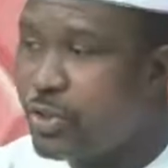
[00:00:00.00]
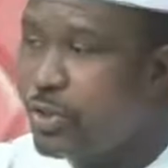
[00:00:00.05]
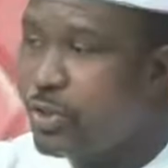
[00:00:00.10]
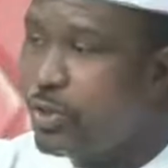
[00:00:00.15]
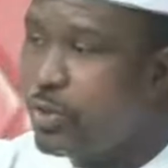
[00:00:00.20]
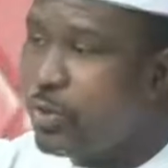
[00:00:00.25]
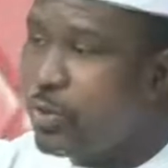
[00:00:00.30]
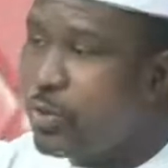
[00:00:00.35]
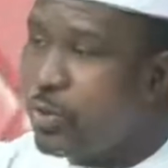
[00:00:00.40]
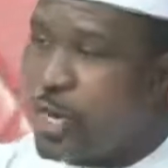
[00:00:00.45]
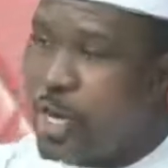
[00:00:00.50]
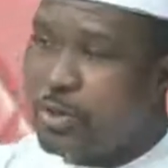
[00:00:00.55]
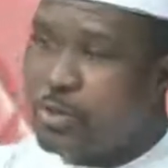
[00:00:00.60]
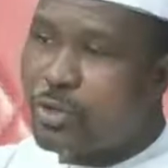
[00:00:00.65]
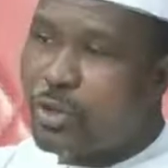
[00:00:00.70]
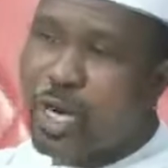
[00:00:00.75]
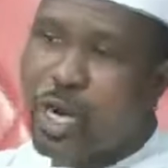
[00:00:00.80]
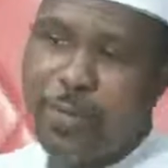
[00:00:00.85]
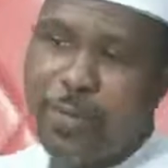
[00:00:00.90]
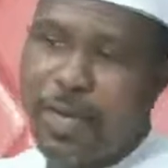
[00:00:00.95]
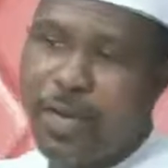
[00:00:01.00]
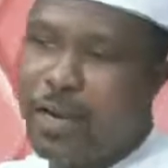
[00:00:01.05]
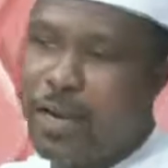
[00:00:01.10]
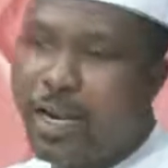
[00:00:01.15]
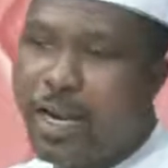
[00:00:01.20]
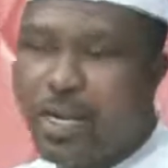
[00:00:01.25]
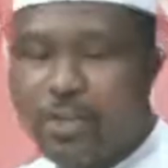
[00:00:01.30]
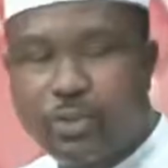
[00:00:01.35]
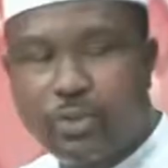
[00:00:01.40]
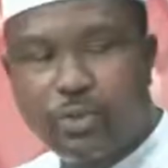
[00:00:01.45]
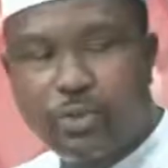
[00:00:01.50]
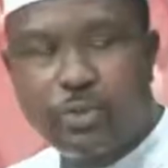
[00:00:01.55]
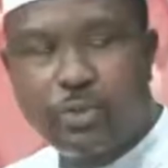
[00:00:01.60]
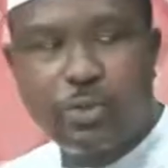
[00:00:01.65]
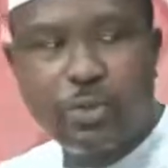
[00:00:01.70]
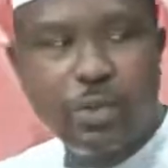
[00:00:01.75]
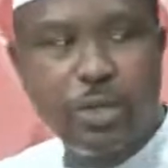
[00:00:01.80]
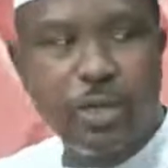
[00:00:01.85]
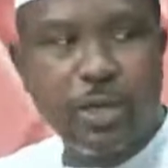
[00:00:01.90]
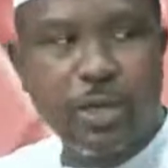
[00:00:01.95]
whether you talk about LASU,
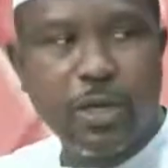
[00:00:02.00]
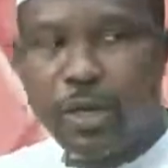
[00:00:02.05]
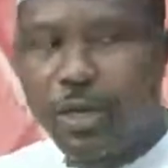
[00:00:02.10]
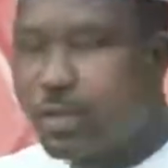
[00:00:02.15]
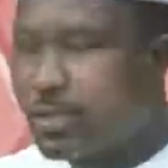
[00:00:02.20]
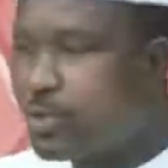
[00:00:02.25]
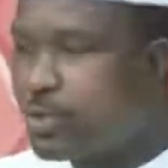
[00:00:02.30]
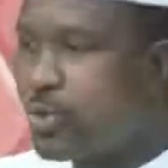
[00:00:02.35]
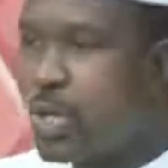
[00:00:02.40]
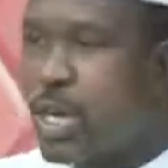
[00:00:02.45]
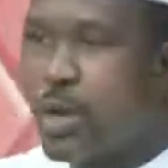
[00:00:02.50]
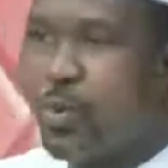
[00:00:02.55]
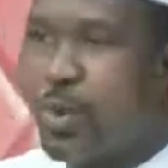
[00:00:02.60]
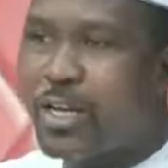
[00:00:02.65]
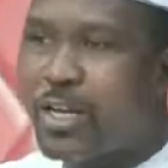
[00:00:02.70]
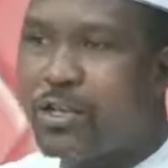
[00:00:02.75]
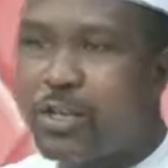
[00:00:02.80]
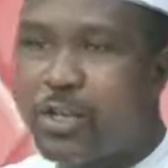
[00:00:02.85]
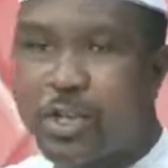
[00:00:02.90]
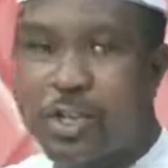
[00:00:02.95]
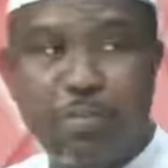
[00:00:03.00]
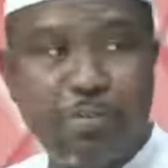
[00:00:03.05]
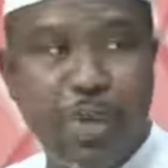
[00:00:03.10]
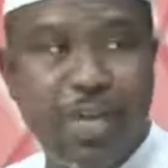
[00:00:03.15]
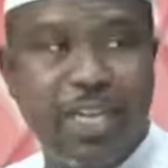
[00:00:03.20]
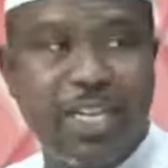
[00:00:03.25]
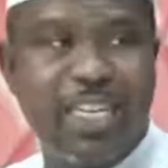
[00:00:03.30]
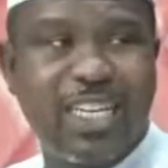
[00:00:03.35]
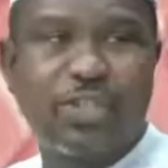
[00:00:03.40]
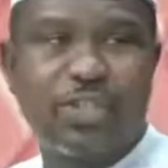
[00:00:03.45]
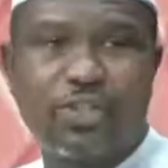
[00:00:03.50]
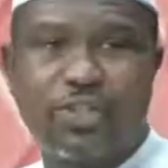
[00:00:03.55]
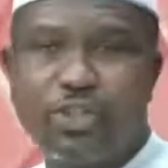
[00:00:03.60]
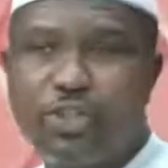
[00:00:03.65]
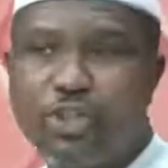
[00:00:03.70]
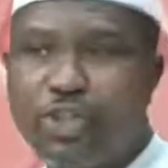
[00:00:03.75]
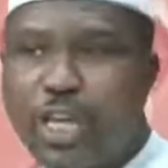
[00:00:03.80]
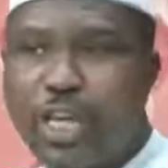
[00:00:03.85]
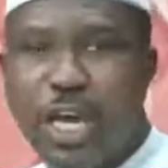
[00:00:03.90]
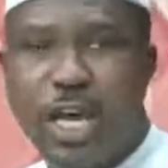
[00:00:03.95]
a student who had just made history
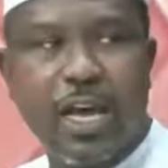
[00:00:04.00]
there,